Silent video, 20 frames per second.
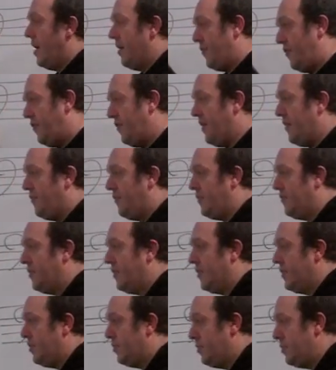fifth
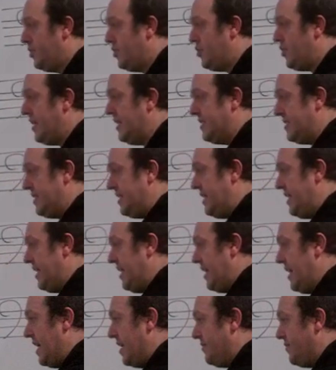to the G, C,
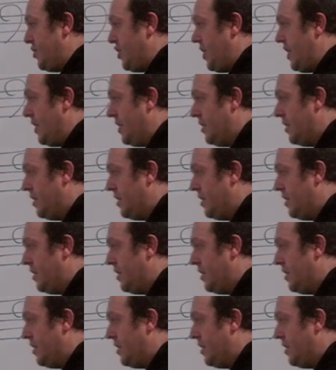D, E, F, G.